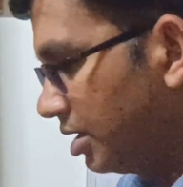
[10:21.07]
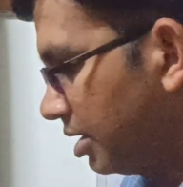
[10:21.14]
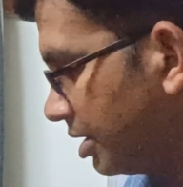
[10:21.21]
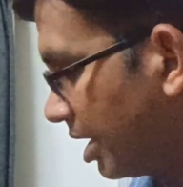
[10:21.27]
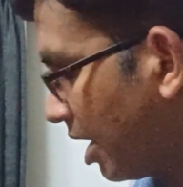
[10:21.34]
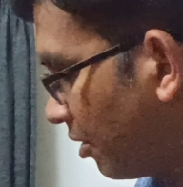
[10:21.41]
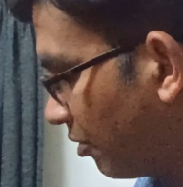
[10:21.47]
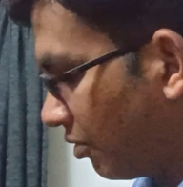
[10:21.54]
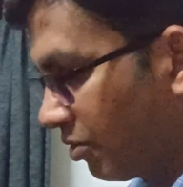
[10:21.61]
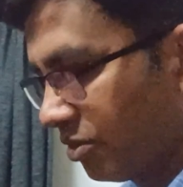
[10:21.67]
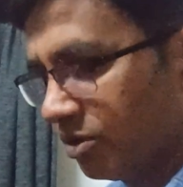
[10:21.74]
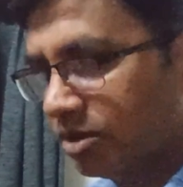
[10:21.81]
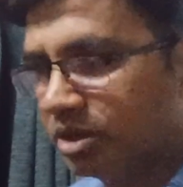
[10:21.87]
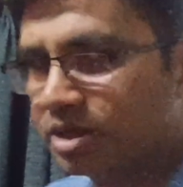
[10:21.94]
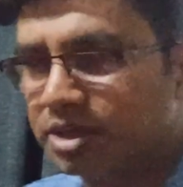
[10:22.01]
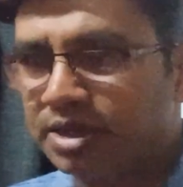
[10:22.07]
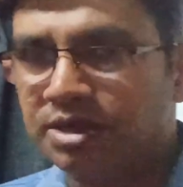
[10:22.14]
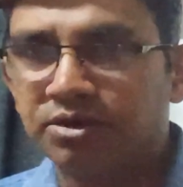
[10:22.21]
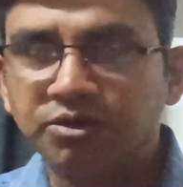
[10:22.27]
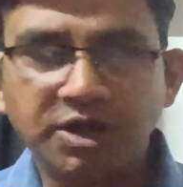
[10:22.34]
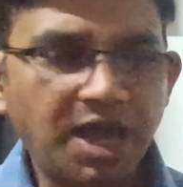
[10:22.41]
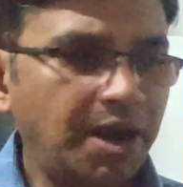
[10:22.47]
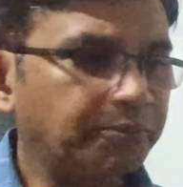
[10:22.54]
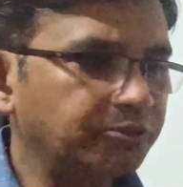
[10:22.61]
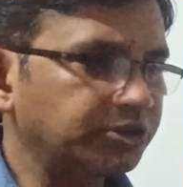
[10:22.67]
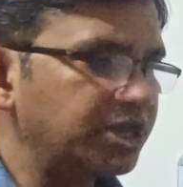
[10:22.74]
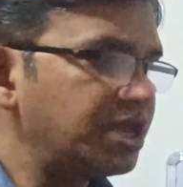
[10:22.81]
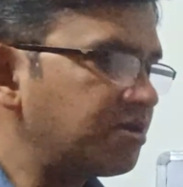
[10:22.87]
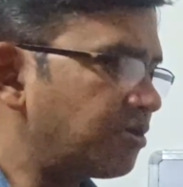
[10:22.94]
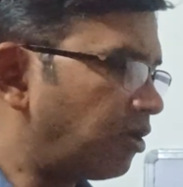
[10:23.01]
Now, we have to
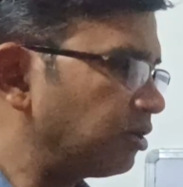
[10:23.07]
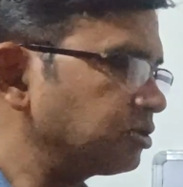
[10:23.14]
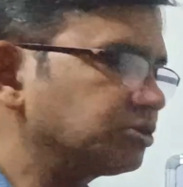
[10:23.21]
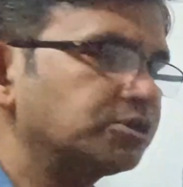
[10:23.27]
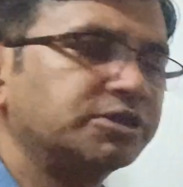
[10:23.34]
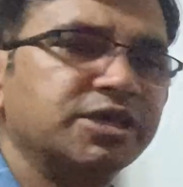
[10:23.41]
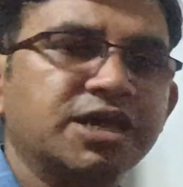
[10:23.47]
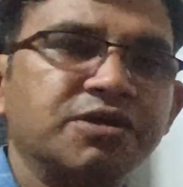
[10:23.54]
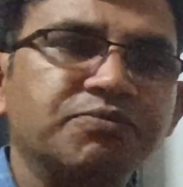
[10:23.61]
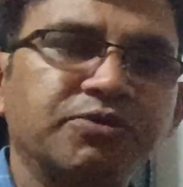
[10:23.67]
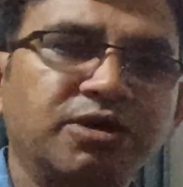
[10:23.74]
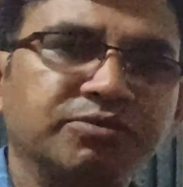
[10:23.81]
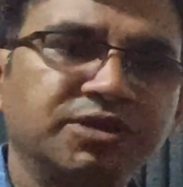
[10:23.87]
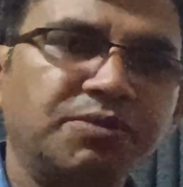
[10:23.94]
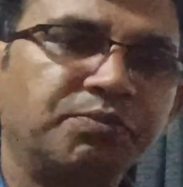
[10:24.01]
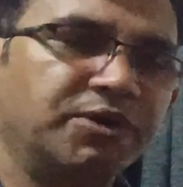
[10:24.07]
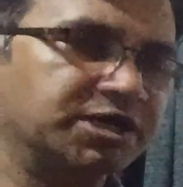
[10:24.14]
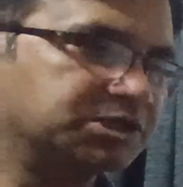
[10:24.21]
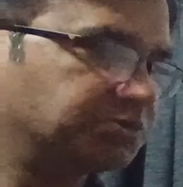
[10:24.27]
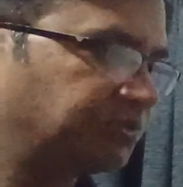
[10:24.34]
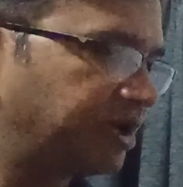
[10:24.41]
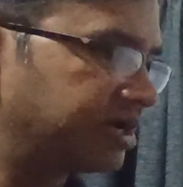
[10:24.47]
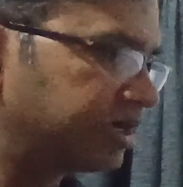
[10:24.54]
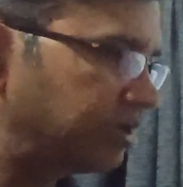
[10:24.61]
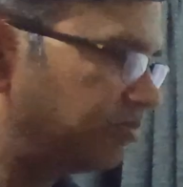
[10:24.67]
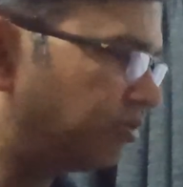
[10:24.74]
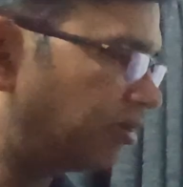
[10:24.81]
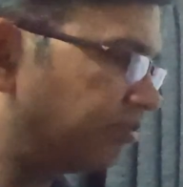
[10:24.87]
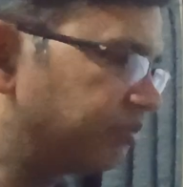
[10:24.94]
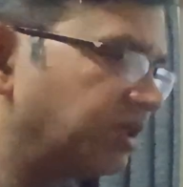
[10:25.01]
think from the perspective
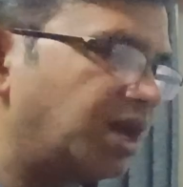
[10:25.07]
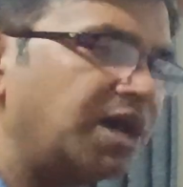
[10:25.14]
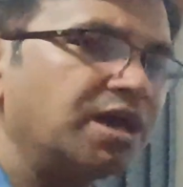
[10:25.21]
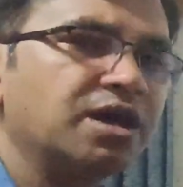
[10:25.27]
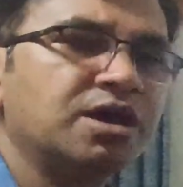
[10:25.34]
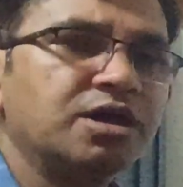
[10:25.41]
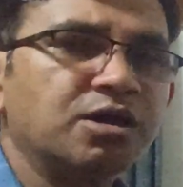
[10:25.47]
of the